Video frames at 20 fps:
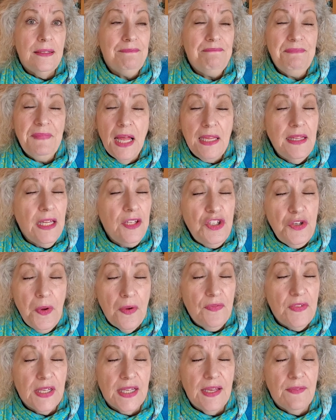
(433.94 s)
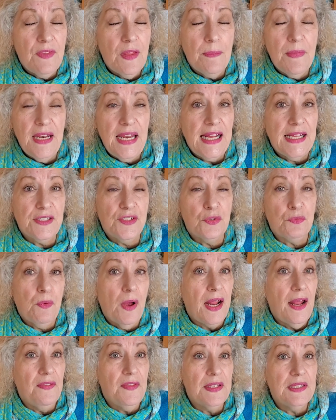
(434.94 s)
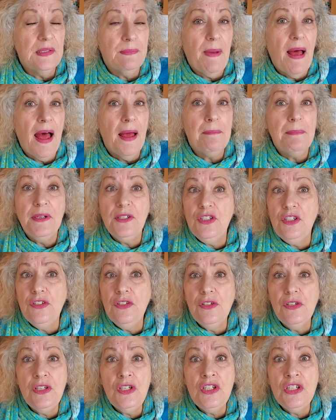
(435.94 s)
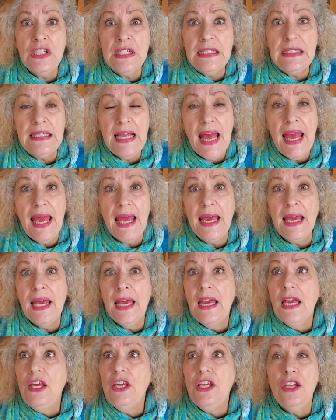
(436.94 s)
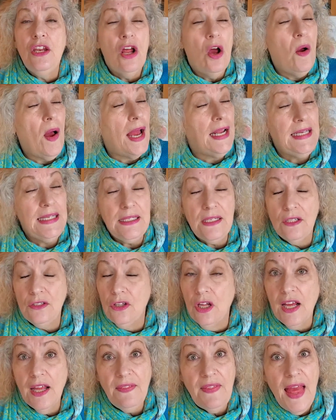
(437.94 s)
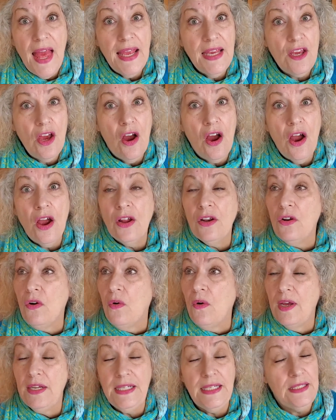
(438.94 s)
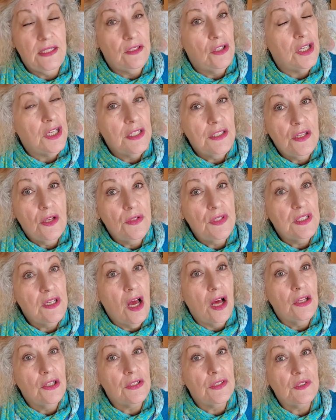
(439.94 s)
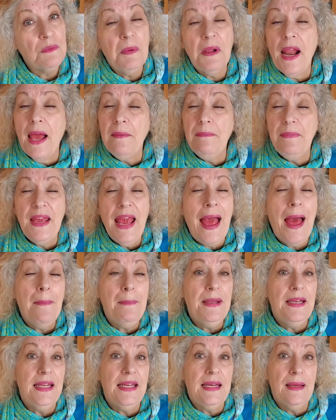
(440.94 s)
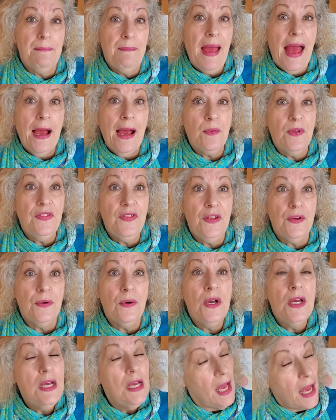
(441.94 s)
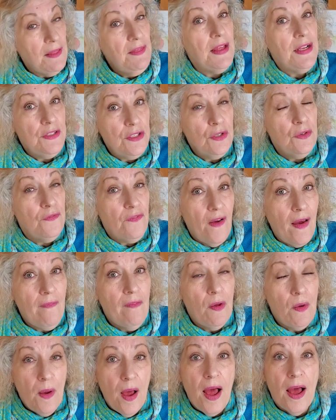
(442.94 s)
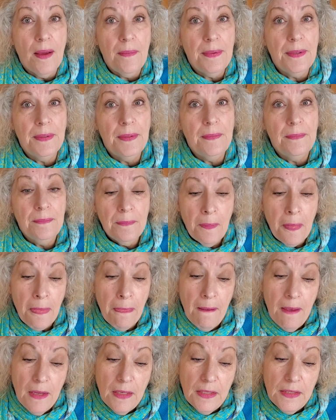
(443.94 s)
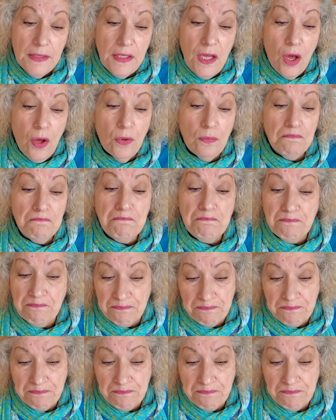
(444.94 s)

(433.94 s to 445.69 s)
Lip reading: not that you have to give them an answer right on the spot, but you can just say, I need to look at that yarn, or I need to look at those colors, but I'd be happy to get back with you. And then do follow up. So